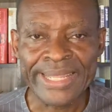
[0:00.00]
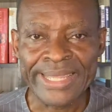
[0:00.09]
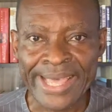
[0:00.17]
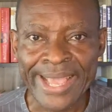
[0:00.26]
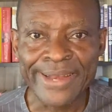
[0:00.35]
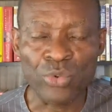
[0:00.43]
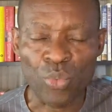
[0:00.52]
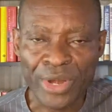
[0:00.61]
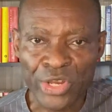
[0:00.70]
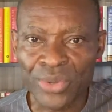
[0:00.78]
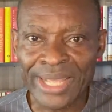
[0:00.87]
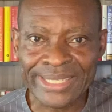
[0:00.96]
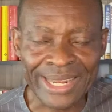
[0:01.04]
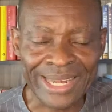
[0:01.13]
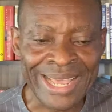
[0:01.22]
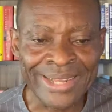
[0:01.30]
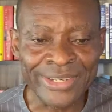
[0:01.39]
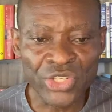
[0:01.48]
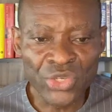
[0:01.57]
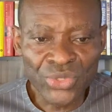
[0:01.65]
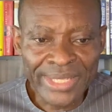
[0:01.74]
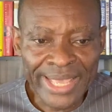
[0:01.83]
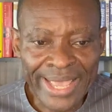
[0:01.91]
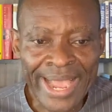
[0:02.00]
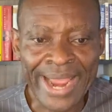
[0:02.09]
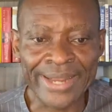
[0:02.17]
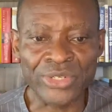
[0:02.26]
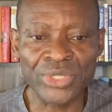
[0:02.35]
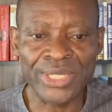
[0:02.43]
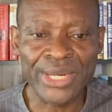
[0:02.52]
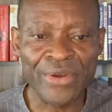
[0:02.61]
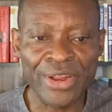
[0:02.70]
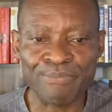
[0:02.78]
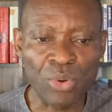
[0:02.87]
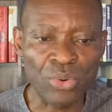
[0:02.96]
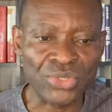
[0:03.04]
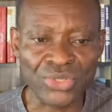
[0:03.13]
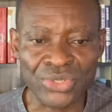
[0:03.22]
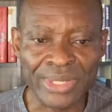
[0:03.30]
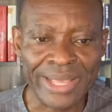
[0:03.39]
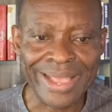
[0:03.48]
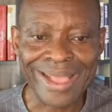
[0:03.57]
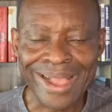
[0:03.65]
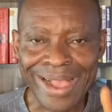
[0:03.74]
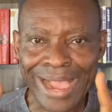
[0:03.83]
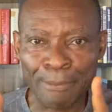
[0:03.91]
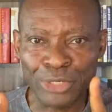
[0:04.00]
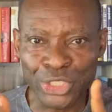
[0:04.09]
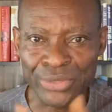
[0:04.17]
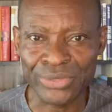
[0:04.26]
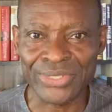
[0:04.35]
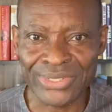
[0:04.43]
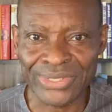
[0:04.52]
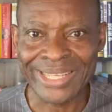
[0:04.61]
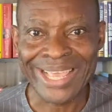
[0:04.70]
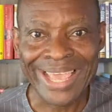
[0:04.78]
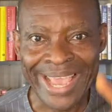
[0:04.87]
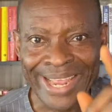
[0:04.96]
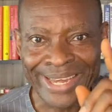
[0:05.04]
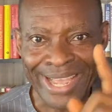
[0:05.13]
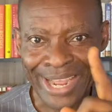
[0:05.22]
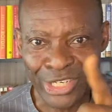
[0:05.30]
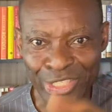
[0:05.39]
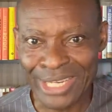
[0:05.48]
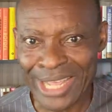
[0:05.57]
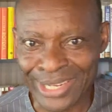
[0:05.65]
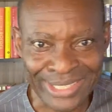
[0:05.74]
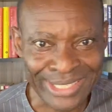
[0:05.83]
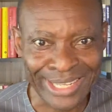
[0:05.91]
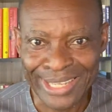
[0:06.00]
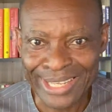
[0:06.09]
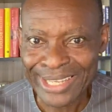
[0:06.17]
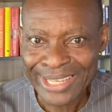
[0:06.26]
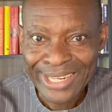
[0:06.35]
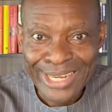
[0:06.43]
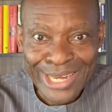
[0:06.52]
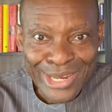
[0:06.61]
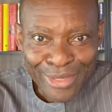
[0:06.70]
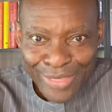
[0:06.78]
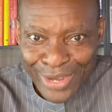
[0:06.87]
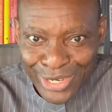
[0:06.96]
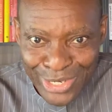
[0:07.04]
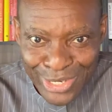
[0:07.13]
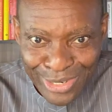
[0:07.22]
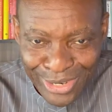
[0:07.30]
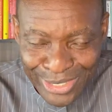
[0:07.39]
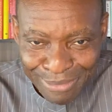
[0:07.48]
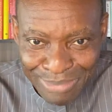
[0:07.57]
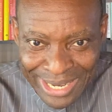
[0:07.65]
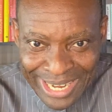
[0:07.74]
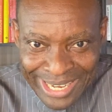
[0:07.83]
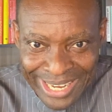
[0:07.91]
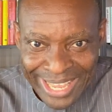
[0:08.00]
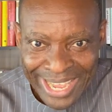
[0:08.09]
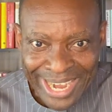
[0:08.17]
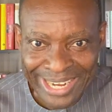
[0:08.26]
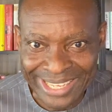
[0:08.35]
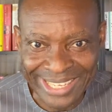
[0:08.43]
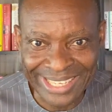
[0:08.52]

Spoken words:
Then when you get a client, use AI to generate posts, captions, and hashtags. Nothing does it better than AI.